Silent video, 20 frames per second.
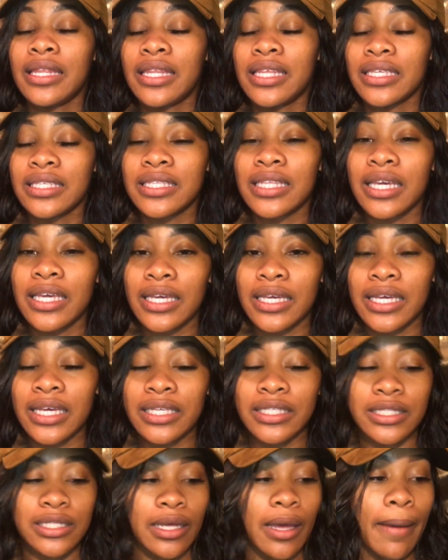This thing
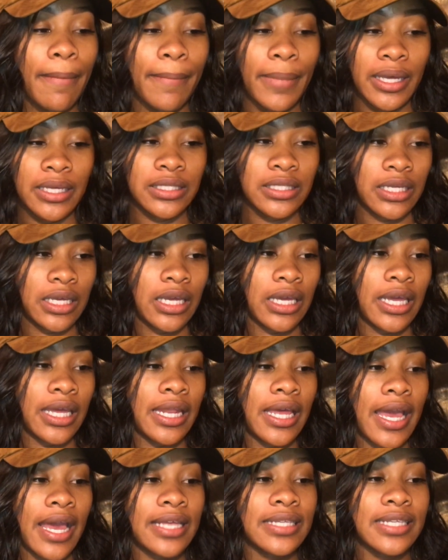is amazing,
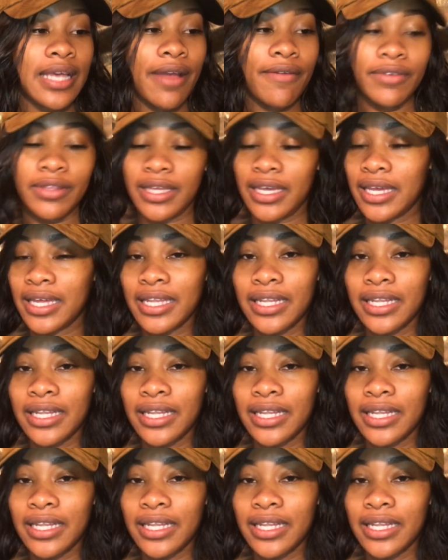and it has everything.